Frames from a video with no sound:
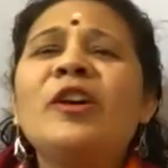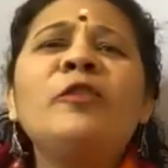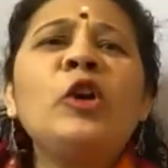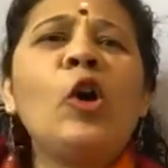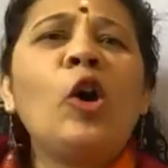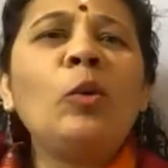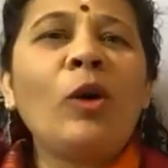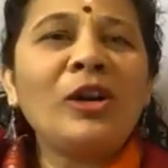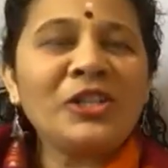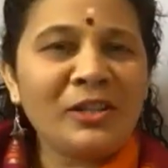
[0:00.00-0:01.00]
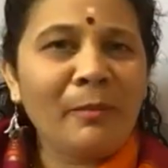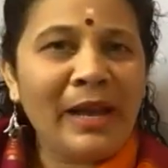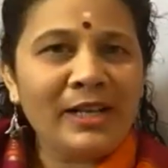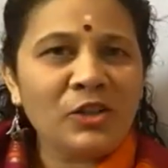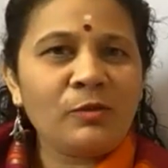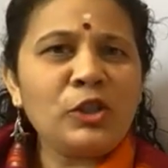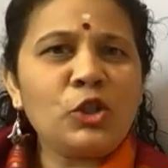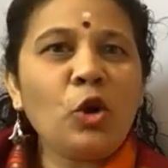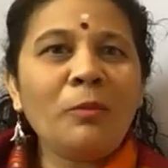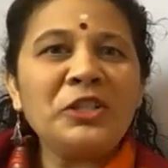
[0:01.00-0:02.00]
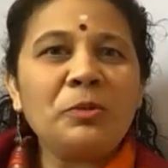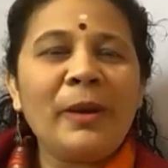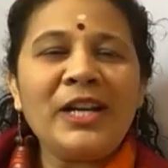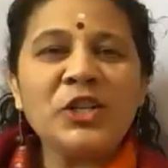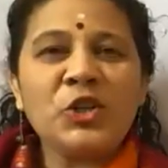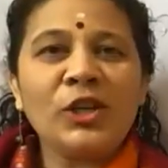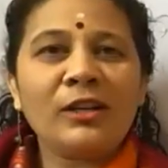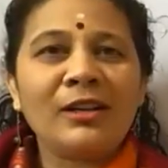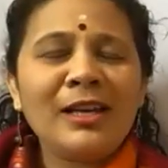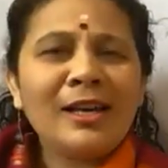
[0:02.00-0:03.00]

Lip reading: We all watched the match with so much passion,